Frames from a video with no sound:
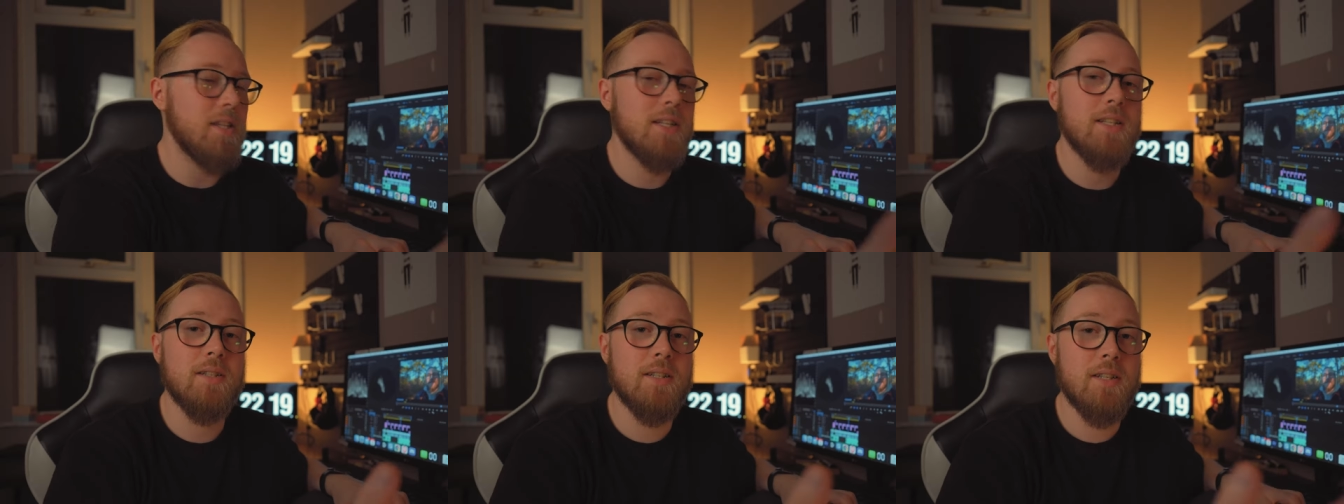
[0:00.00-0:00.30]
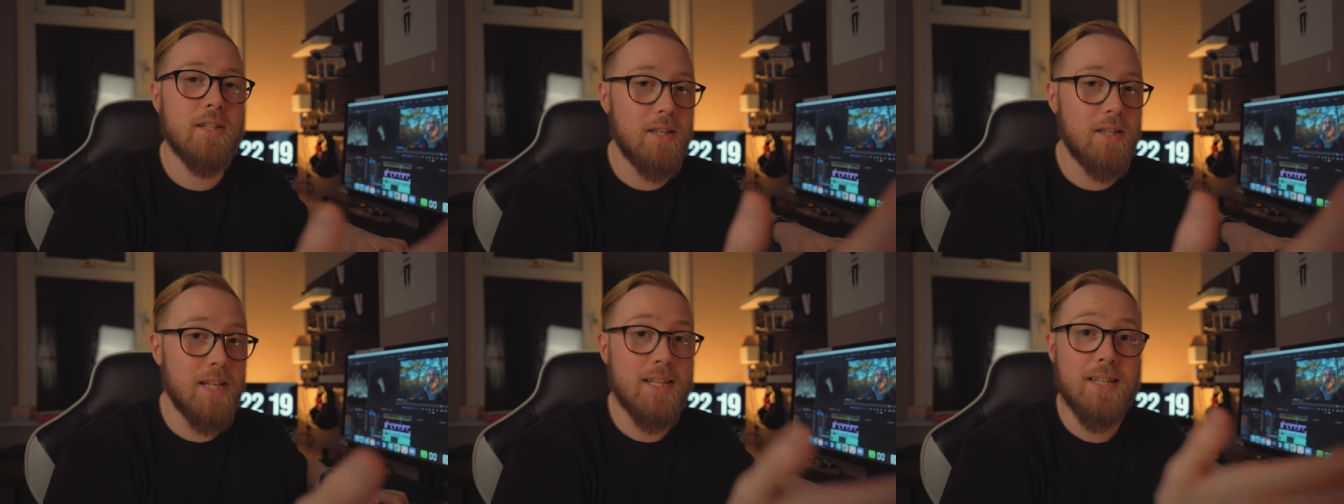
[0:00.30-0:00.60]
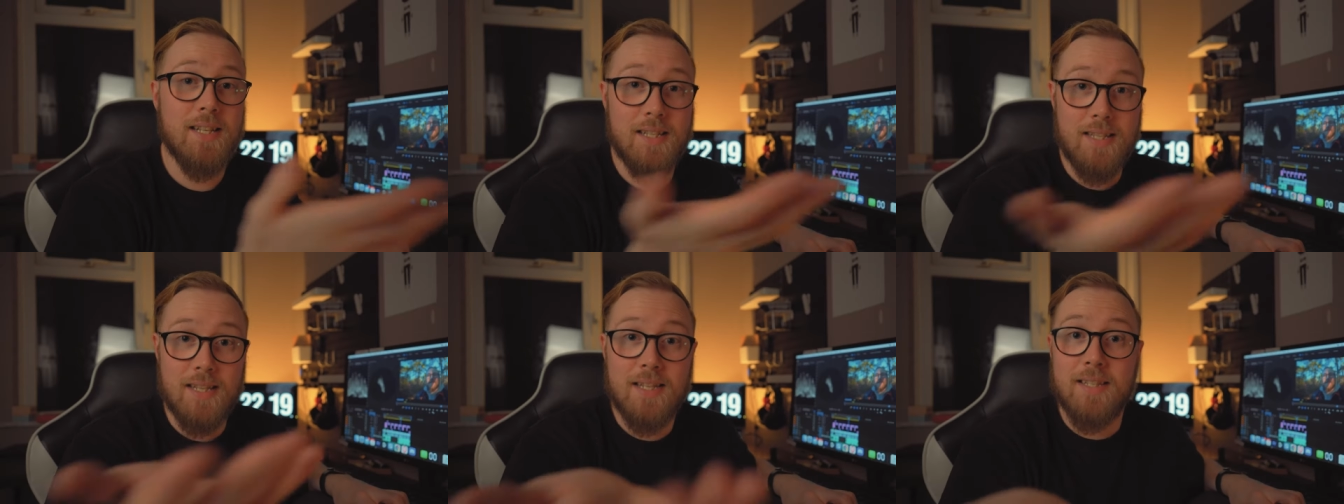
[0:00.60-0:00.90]
is
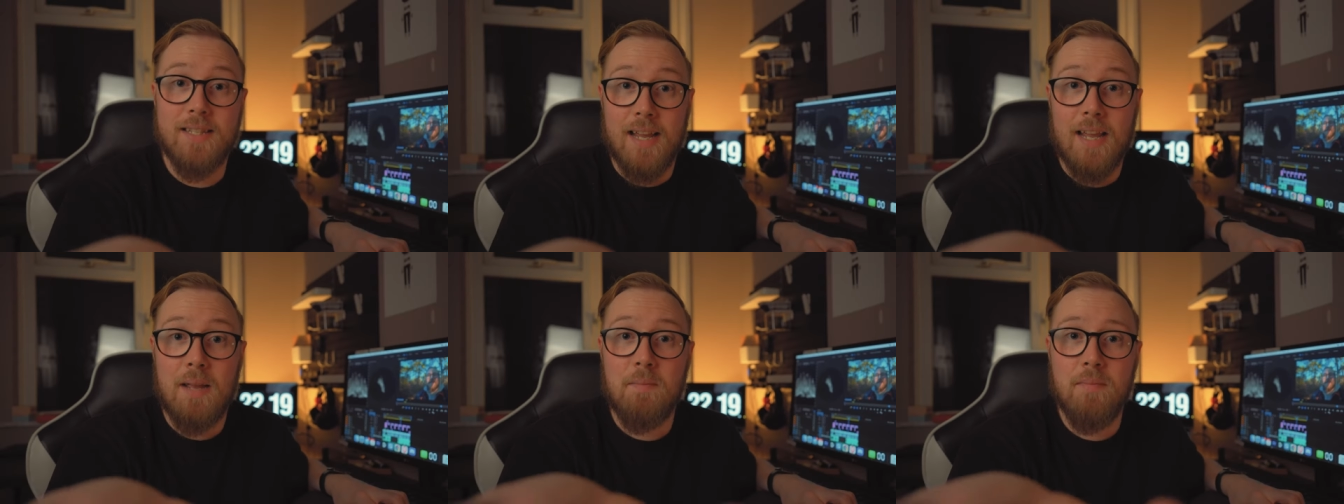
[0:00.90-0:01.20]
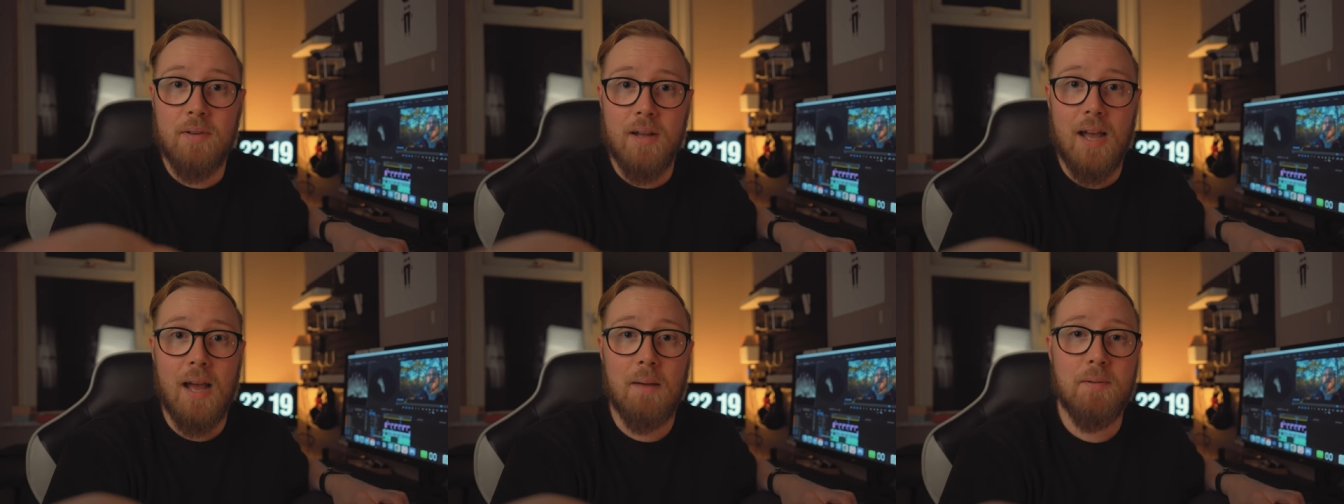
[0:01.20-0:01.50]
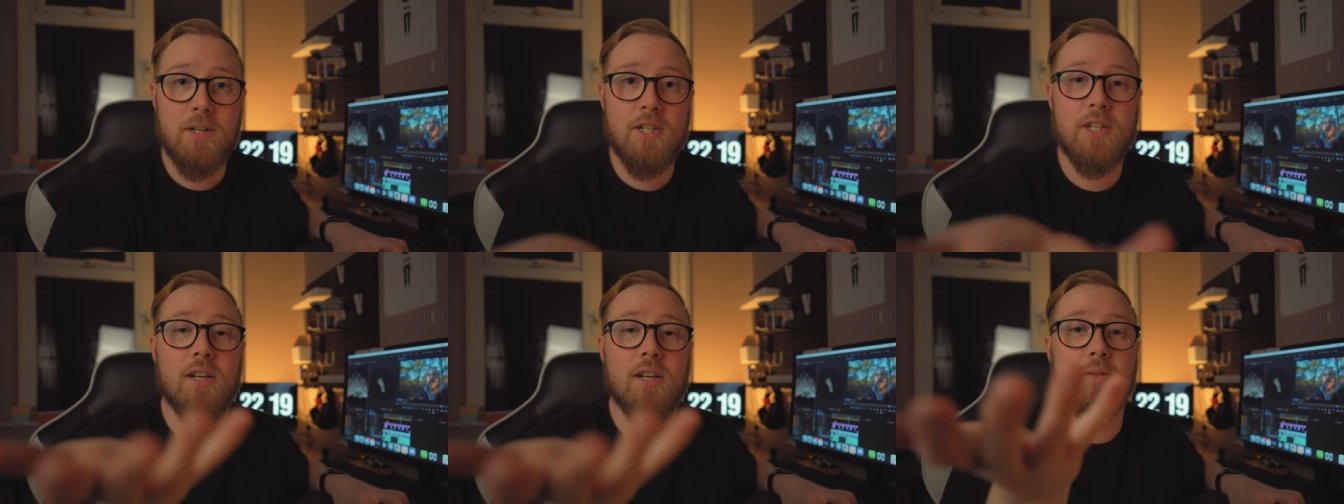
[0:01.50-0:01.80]
the same
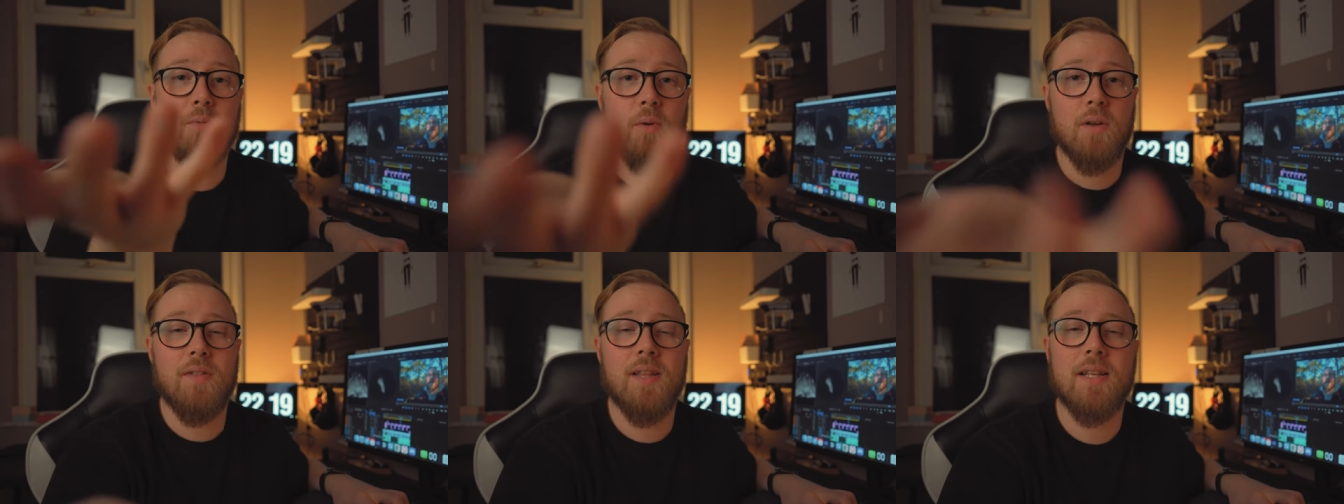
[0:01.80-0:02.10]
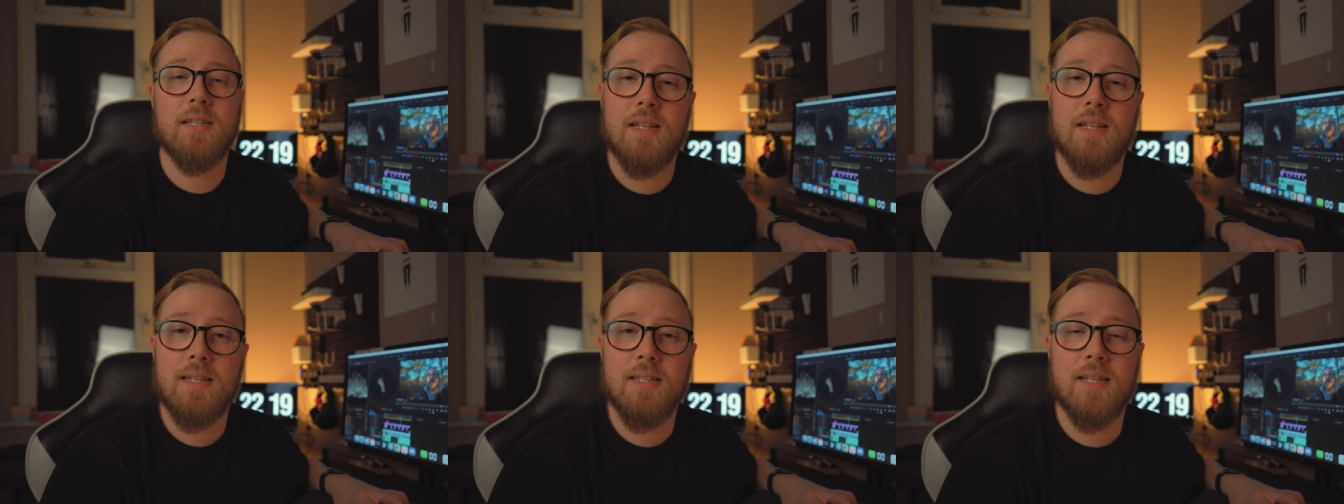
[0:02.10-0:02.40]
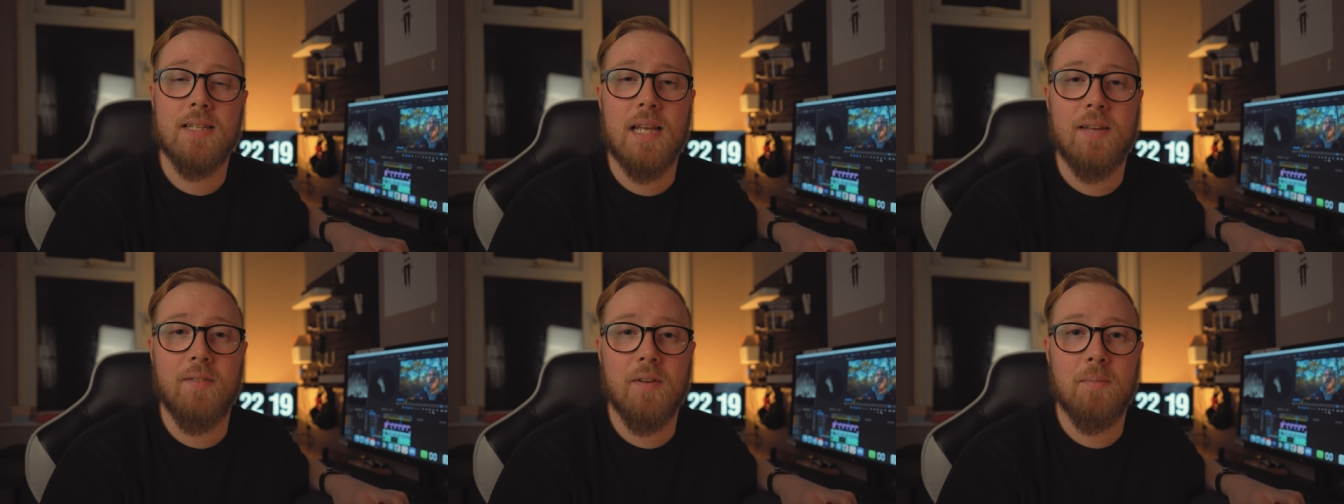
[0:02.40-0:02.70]
aperture as what this lens
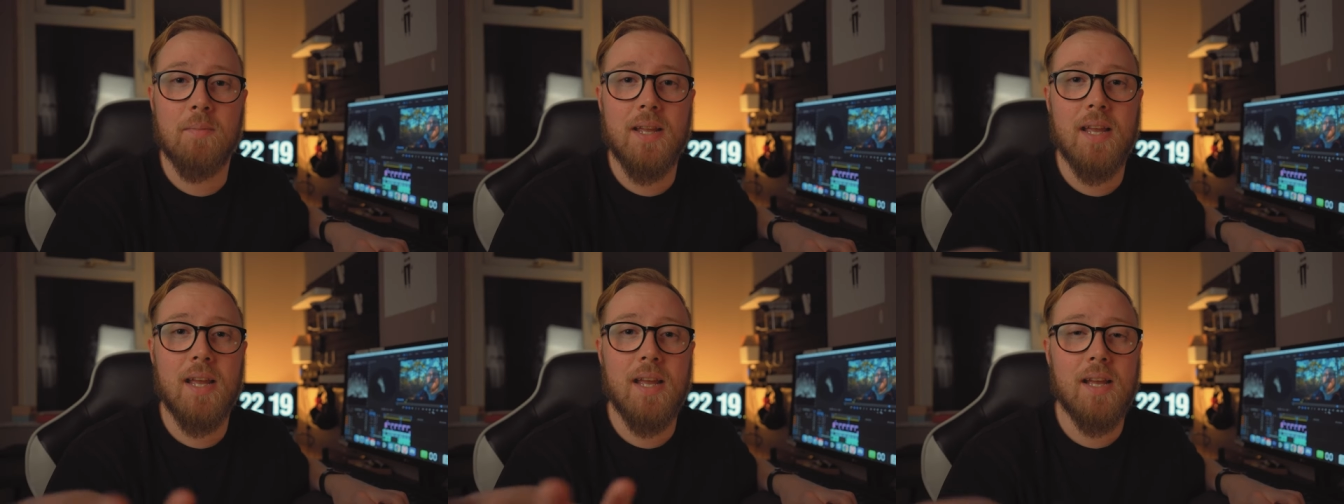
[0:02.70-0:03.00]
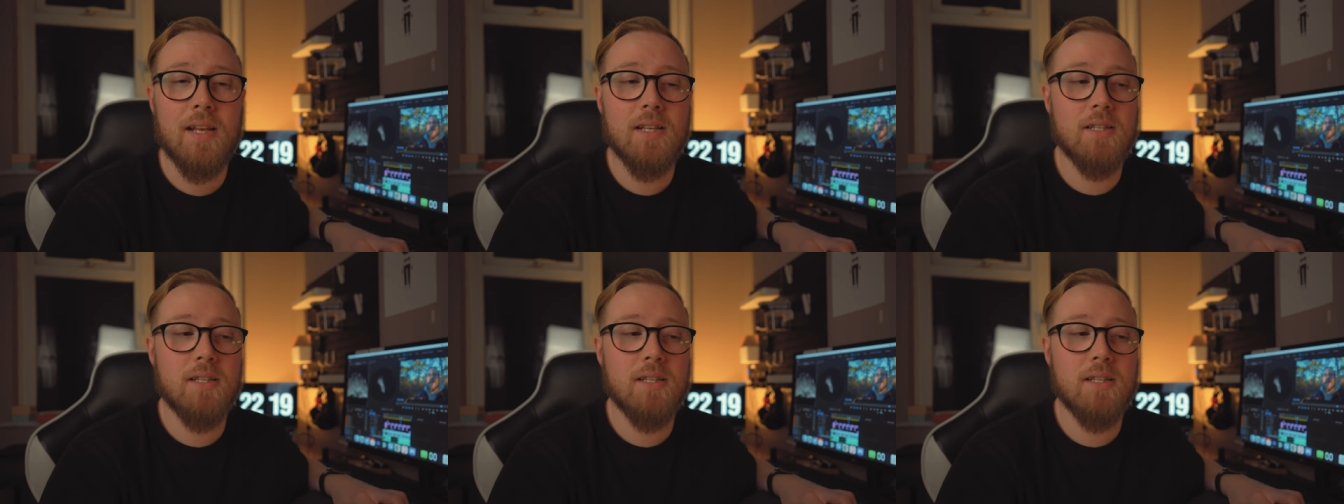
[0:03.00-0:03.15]
is giving me here,